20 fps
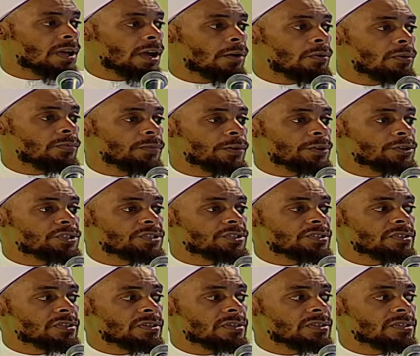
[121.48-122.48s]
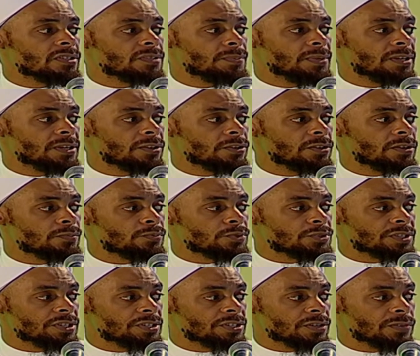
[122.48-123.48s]
our first speaker and
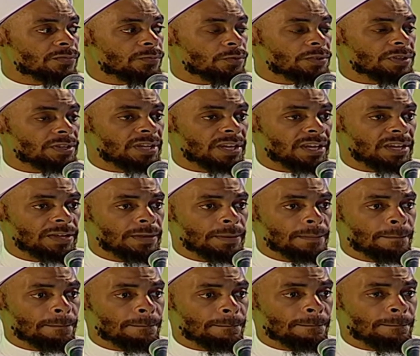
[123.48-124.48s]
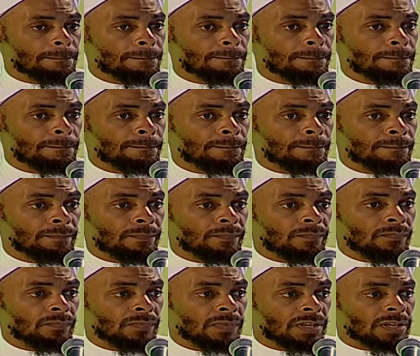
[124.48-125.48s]
presenter for the day,
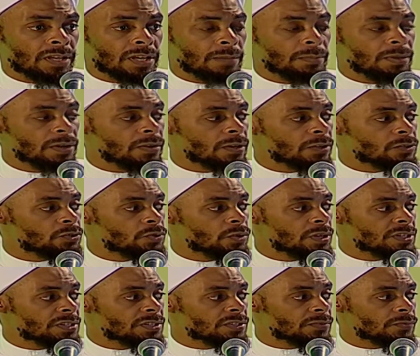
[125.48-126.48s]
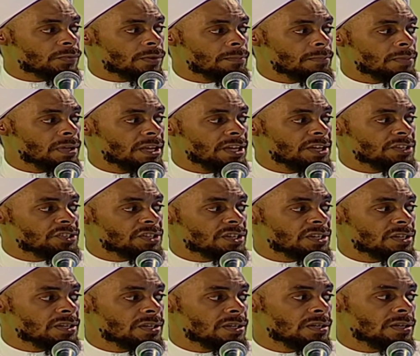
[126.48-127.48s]
coming to us from
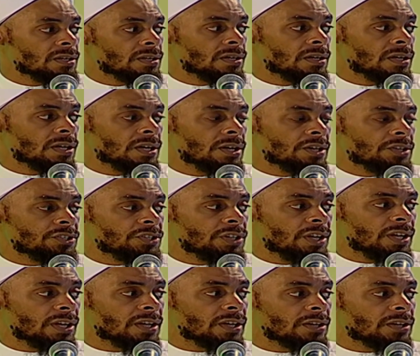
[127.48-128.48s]
Malaysia, Sheikh